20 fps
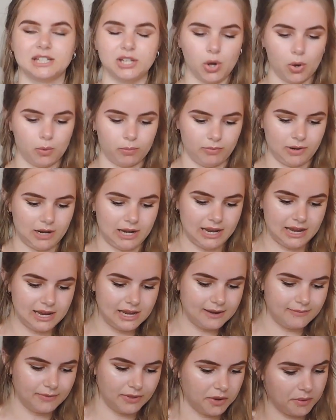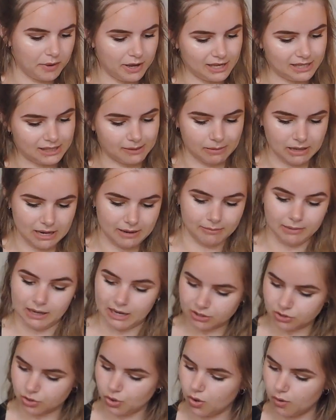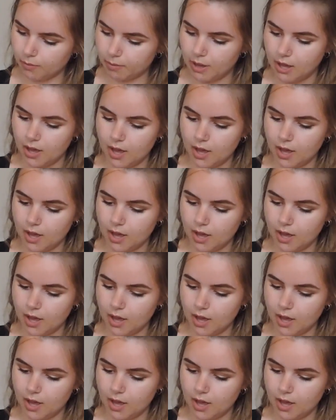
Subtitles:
top really, even though it is a plain black top.